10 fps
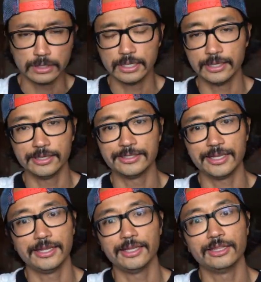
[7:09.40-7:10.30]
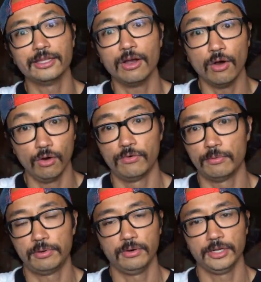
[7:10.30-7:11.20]
foot is in the
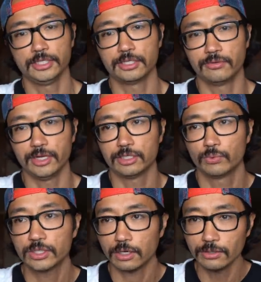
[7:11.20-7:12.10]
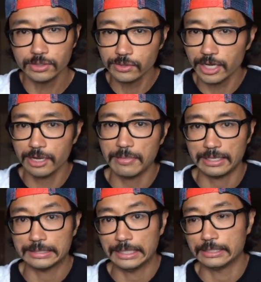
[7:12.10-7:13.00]
over pronation range, which also kind of
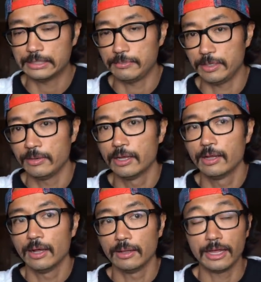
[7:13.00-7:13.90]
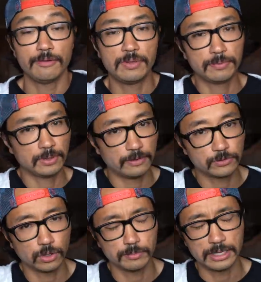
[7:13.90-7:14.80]
makes sense to me. A lot of people
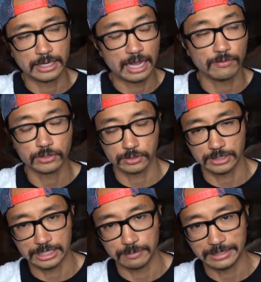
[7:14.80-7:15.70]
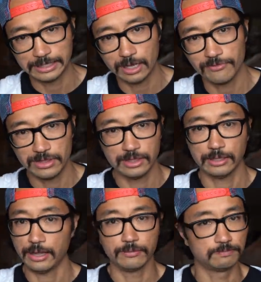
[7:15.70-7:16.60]
have told me, and I've also seen it myself,
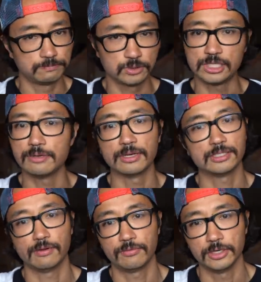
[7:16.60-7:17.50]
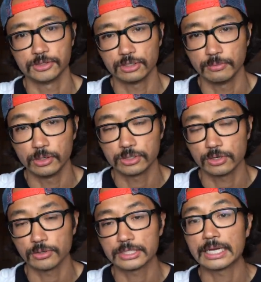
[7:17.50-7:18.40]
and I see myself run in slow
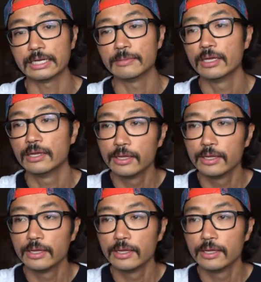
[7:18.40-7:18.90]
motion all the time,